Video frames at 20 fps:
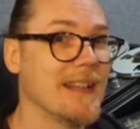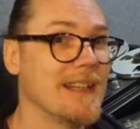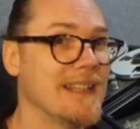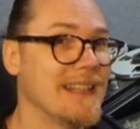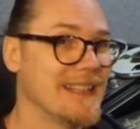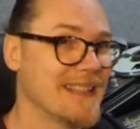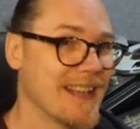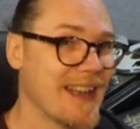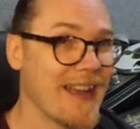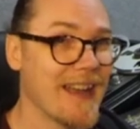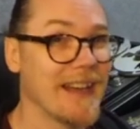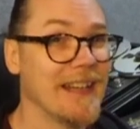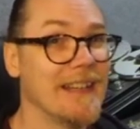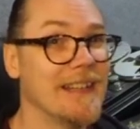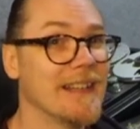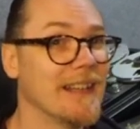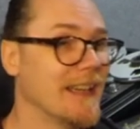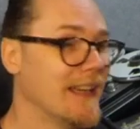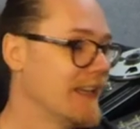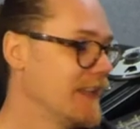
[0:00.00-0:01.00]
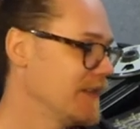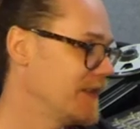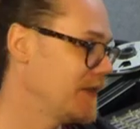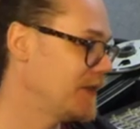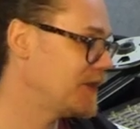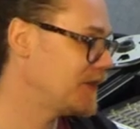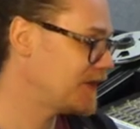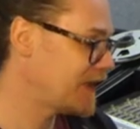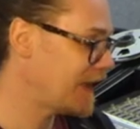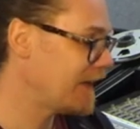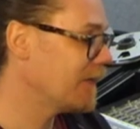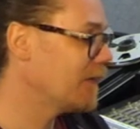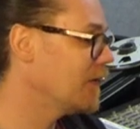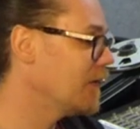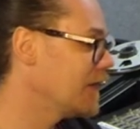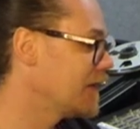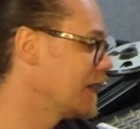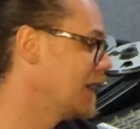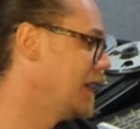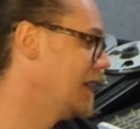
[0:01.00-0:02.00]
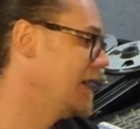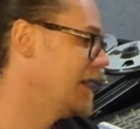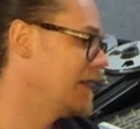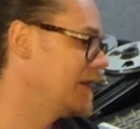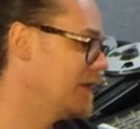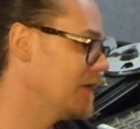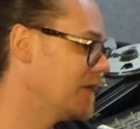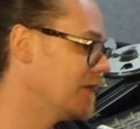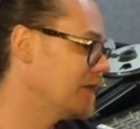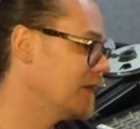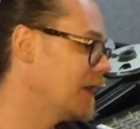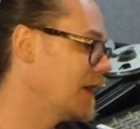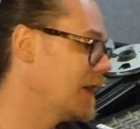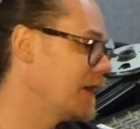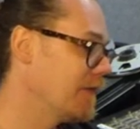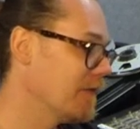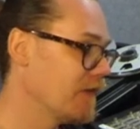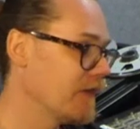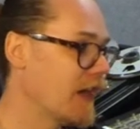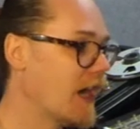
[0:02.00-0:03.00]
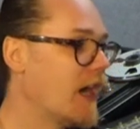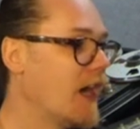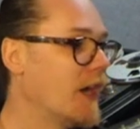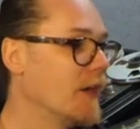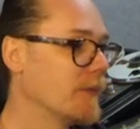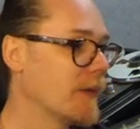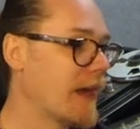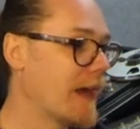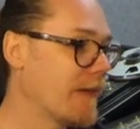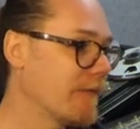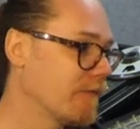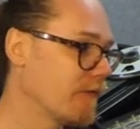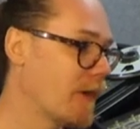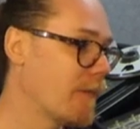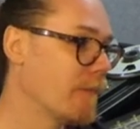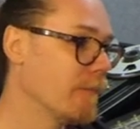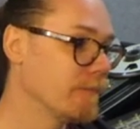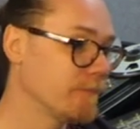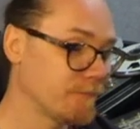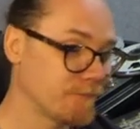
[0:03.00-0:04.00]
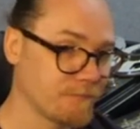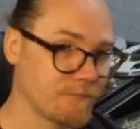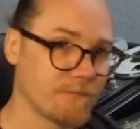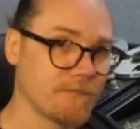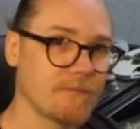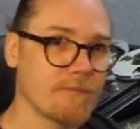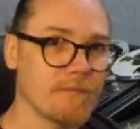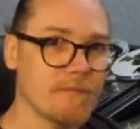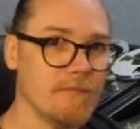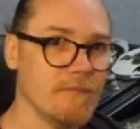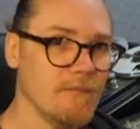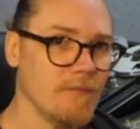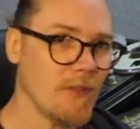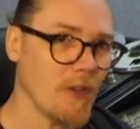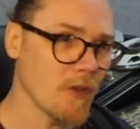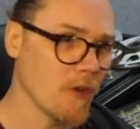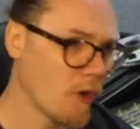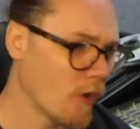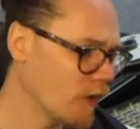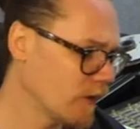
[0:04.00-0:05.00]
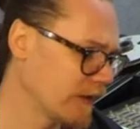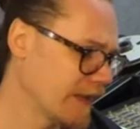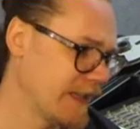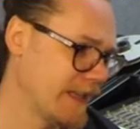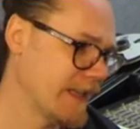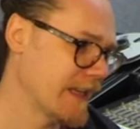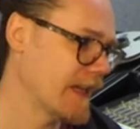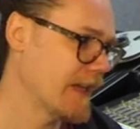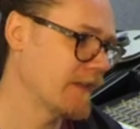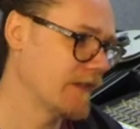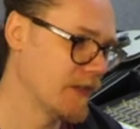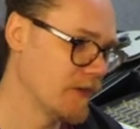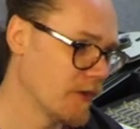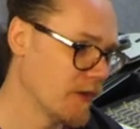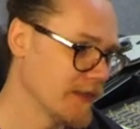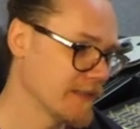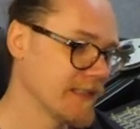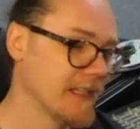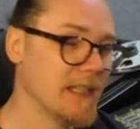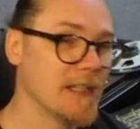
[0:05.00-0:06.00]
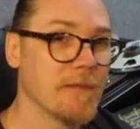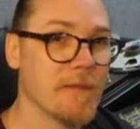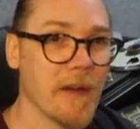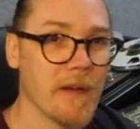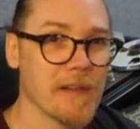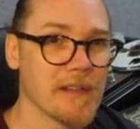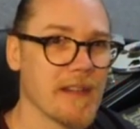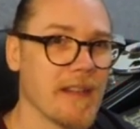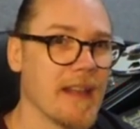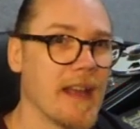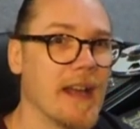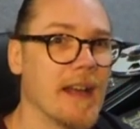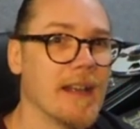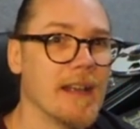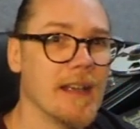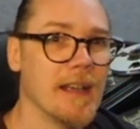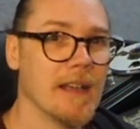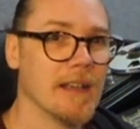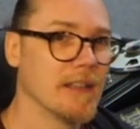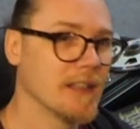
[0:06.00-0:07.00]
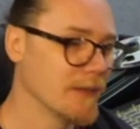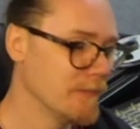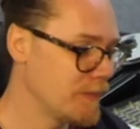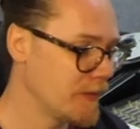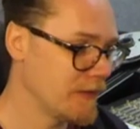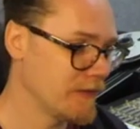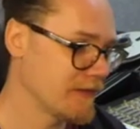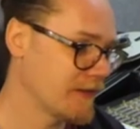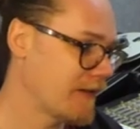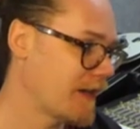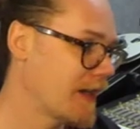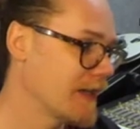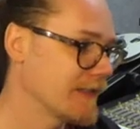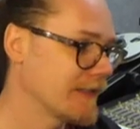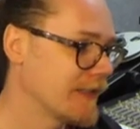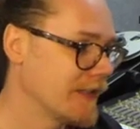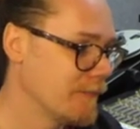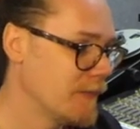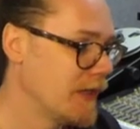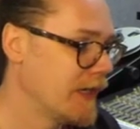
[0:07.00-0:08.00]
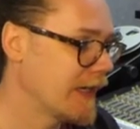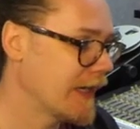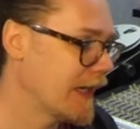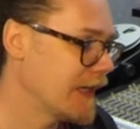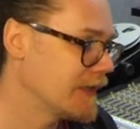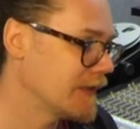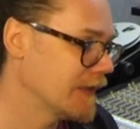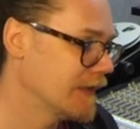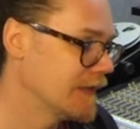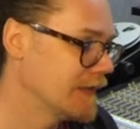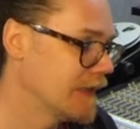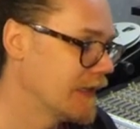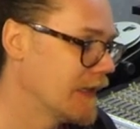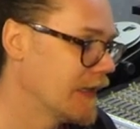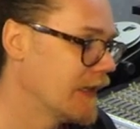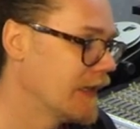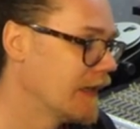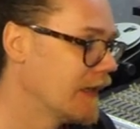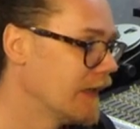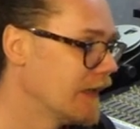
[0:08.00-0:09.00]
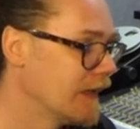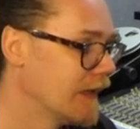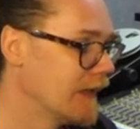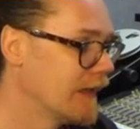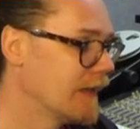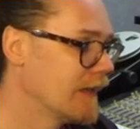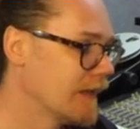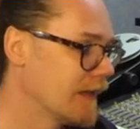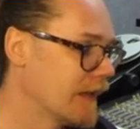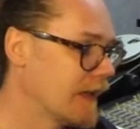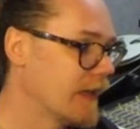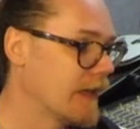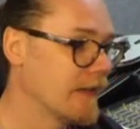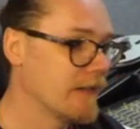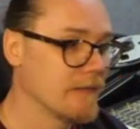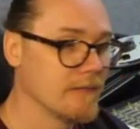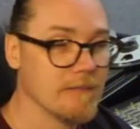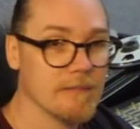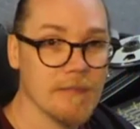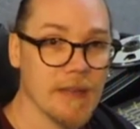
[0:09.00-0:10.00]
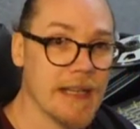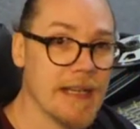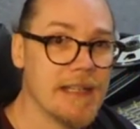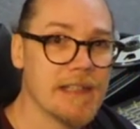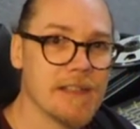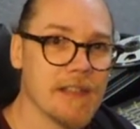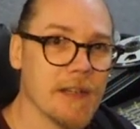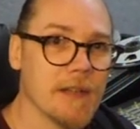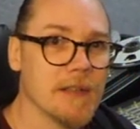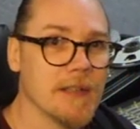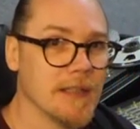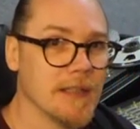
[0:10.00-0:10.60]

designed to shield your other hardware from all the noise and interference that computerized communication leads to.